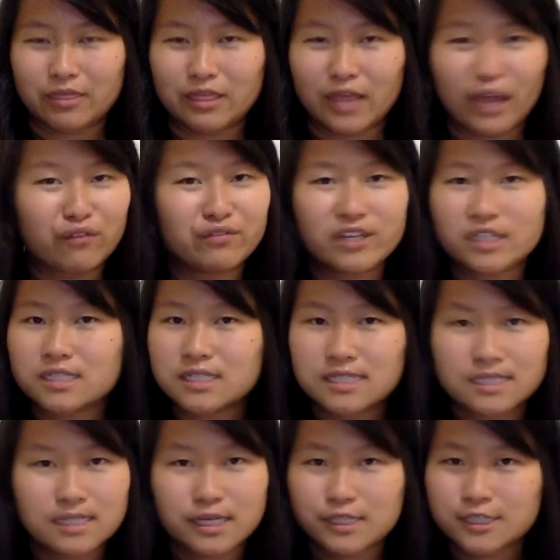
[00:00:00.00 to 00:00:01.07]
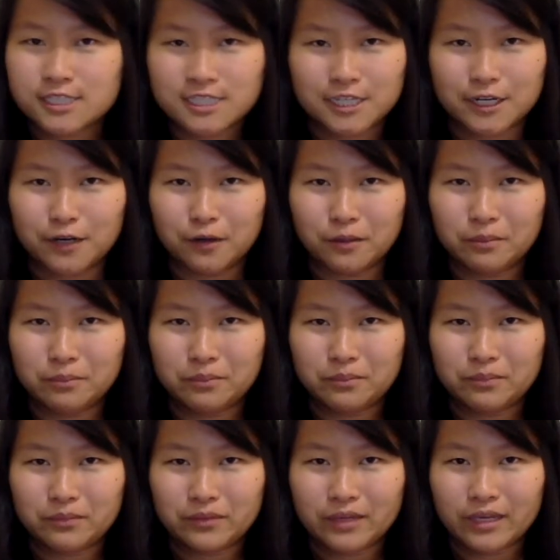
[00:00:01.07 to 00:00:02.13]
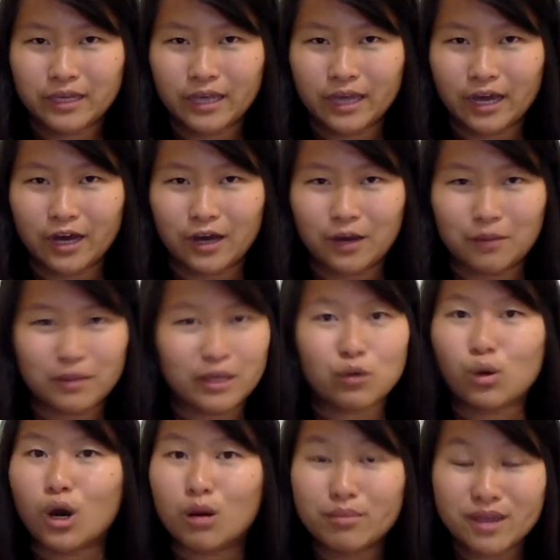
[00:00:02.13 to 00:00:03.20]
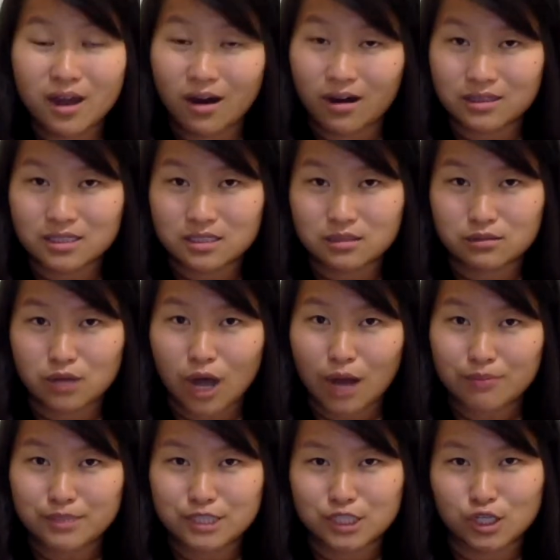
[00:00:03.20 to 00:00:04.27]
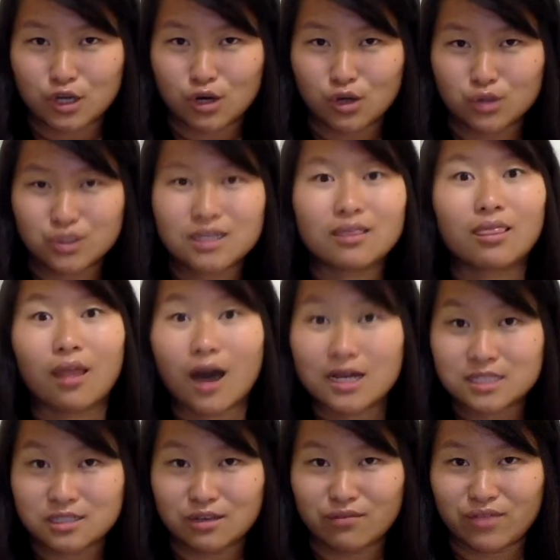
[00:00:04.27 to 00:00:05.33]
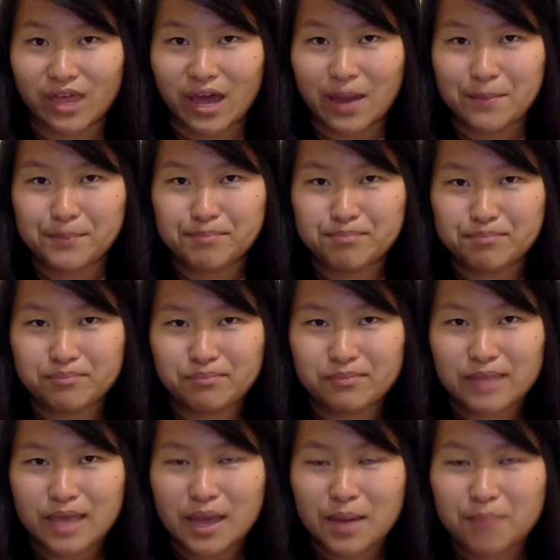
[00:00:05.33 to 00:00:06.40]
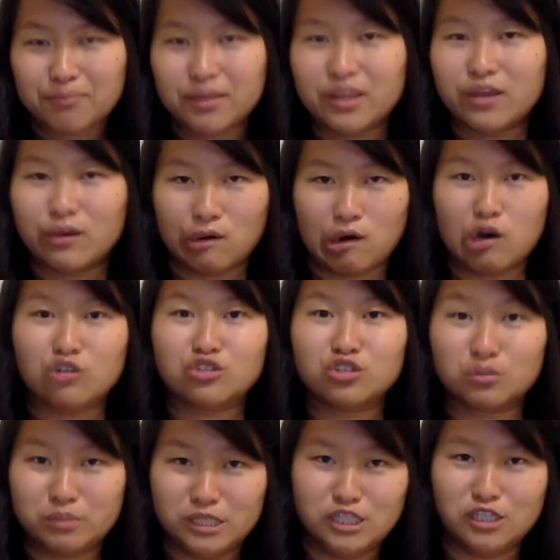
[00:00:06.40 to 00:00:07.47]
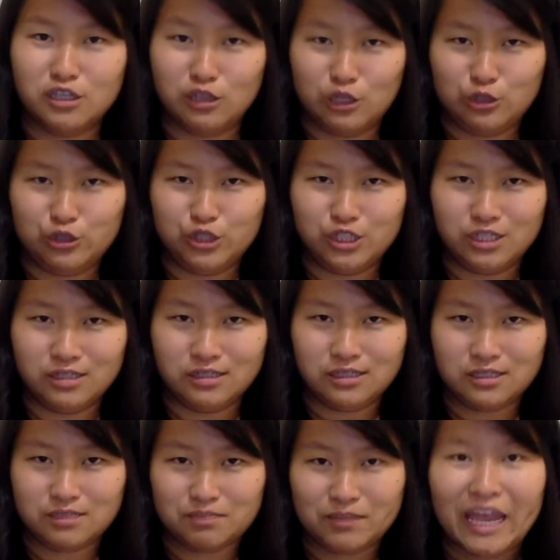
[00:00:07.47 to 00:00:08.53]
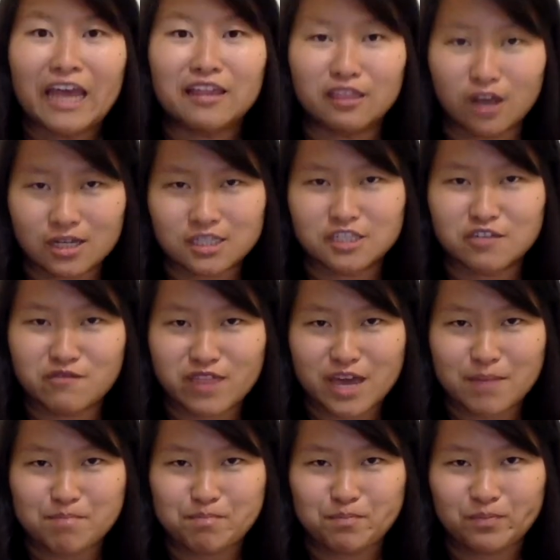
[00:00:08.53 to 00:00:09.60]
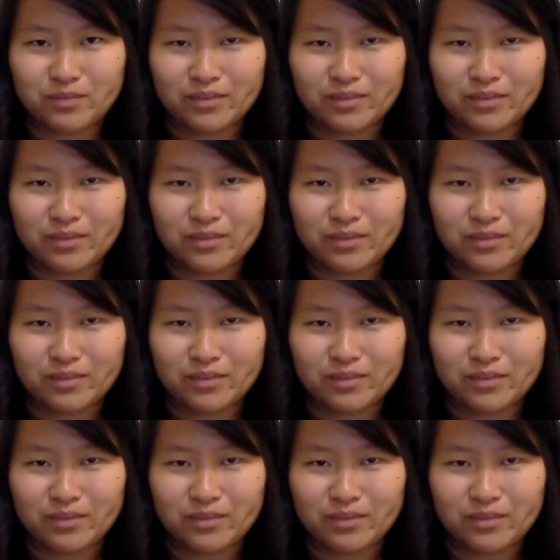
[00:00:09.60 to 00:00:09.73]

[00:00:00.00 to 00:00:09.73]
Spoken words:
Life doesn't stay still. There will be obstacles, lots of them, but there will also be solutions, and lots of them.